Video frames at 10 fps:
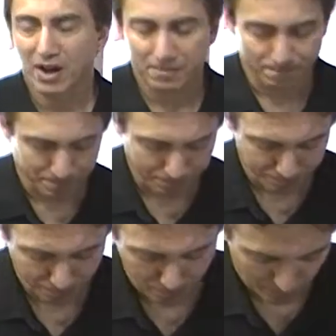God.
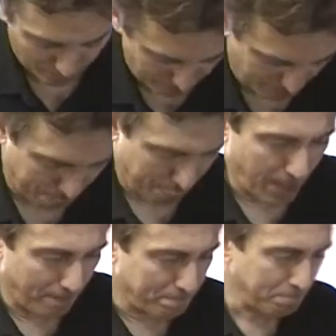Yeah.
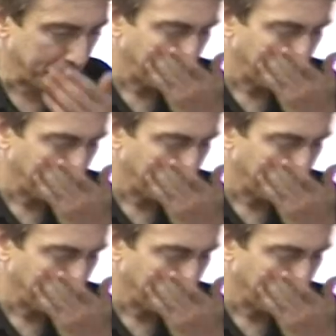Yeah.